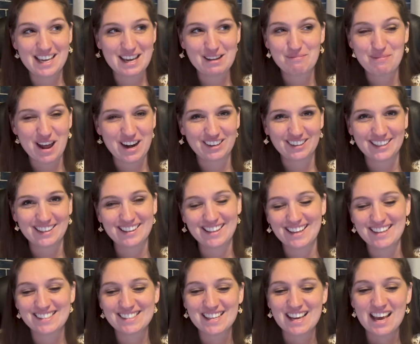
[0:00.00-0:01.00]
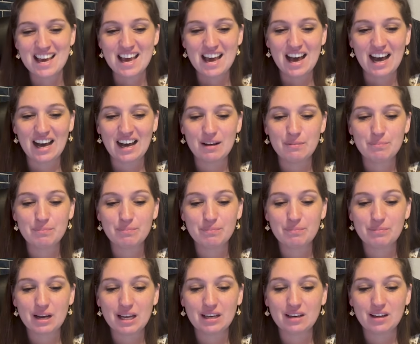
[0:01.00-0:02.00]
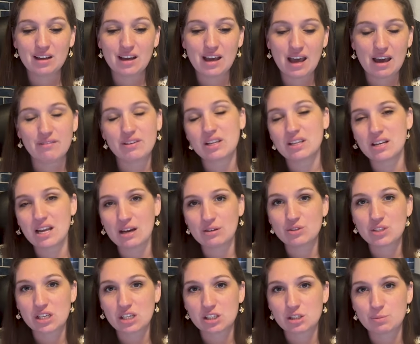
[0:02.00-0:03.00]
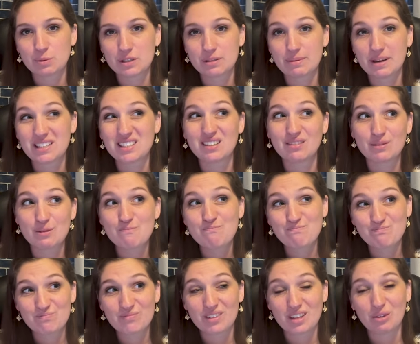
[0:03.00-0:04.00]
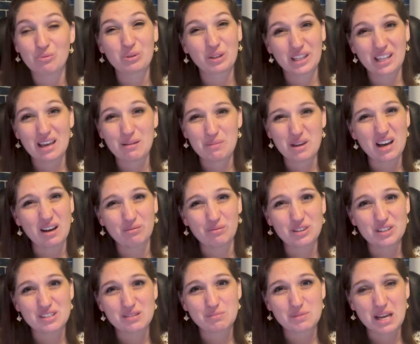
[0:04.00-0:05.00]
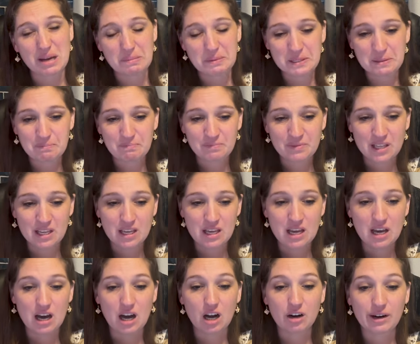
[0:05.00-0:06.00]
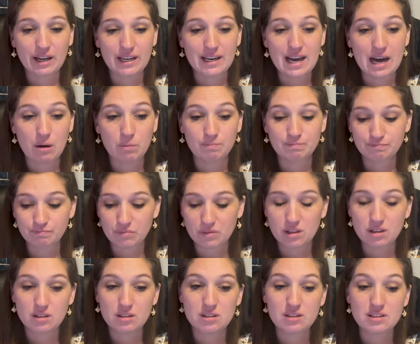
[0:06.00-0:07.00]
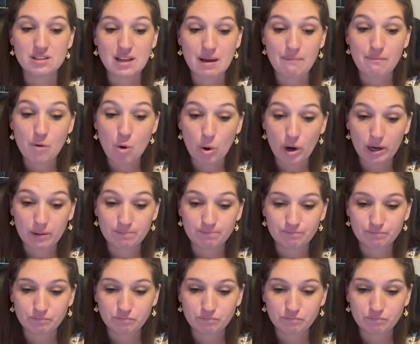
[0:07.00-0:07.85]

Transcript: get better at things. Um, but having an outsider's perspective it really can be helpful sometimes. All right, now, step four.